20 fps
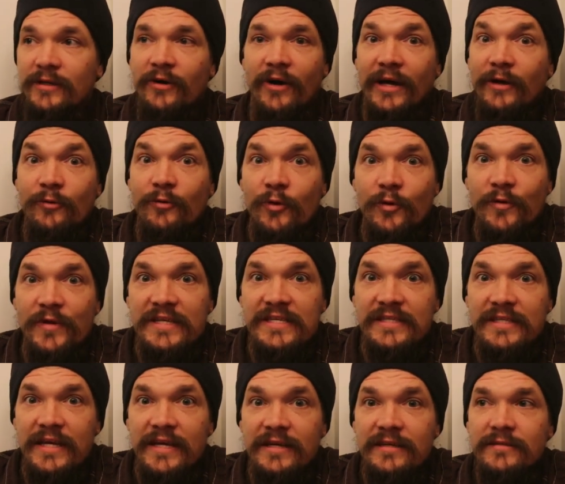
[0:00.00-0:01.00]
I don't know
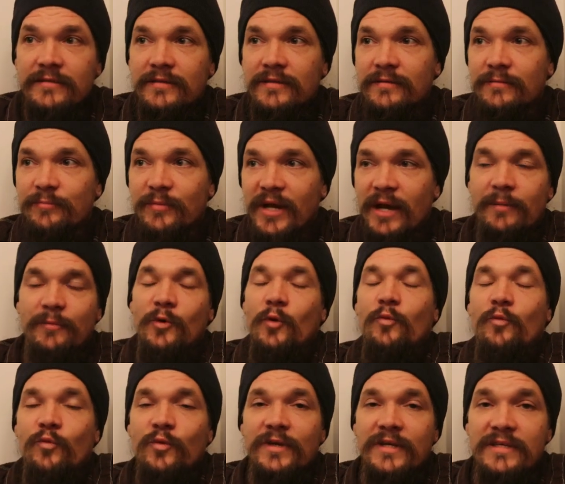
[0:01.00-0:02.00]
these things, but I
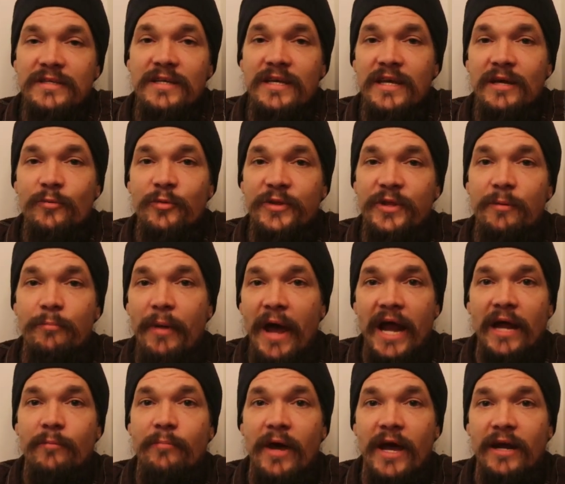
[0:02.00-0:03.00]
don't really see him with a
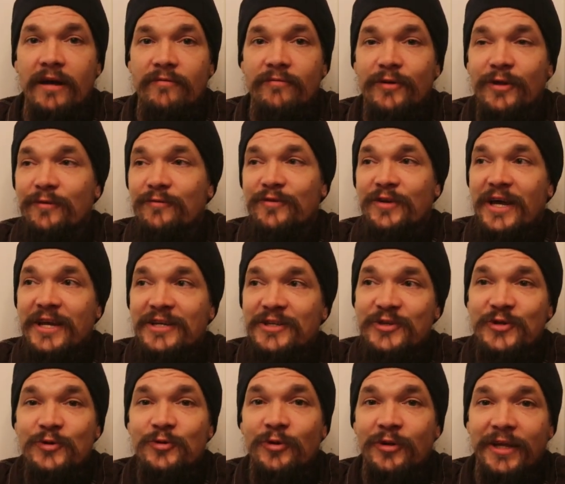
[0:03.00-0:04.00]
backpack full of
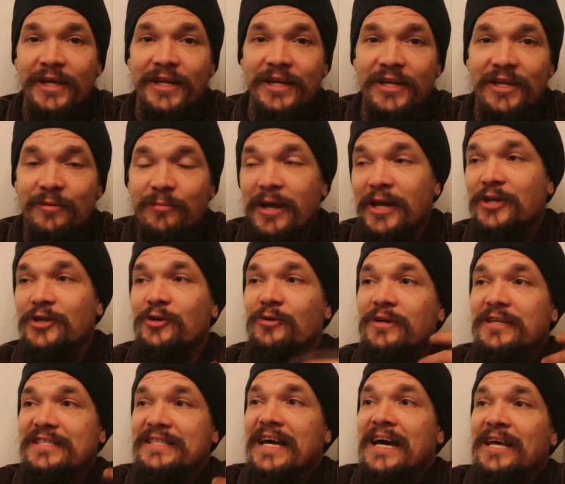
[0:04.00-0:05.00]
nice new linen to make
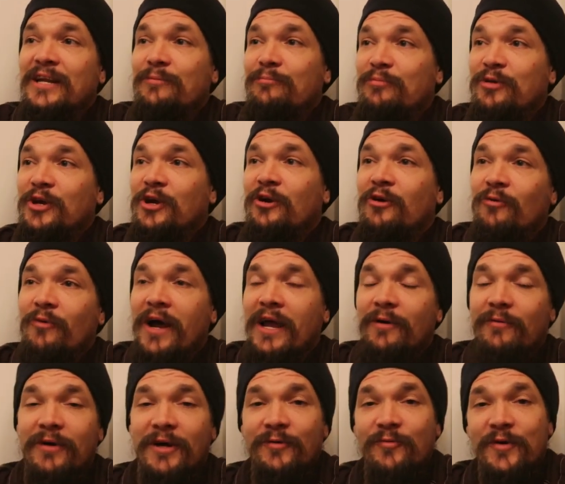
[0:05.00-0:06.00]
sure he's got a pure
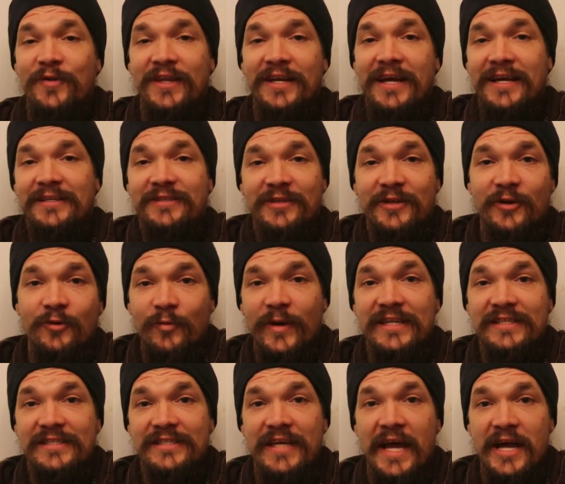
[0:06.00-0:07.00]
white one with a nice little
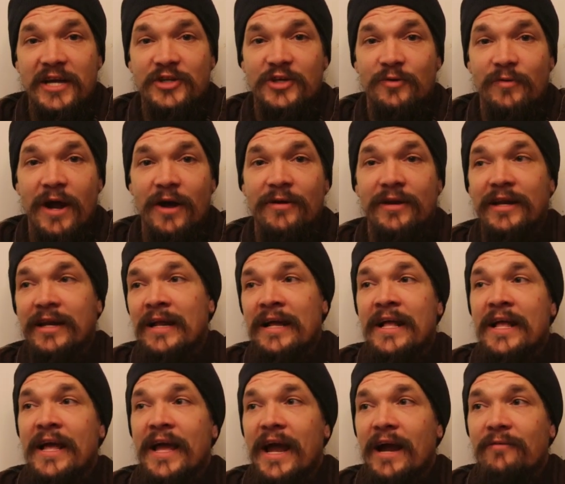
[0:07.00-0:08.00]
red sash around it
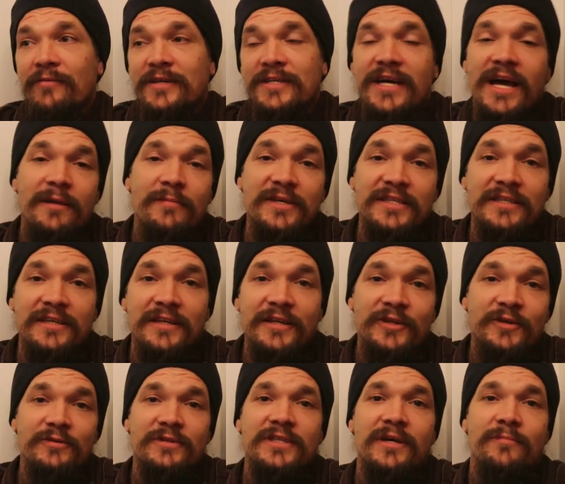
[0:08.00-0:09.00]
every time he's
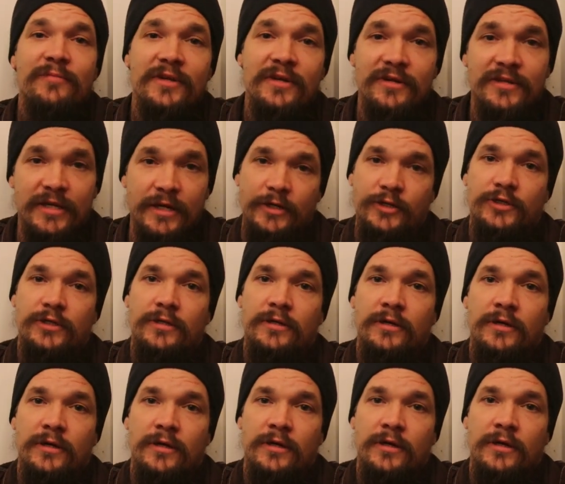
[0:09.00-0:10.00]
going to do something or teach.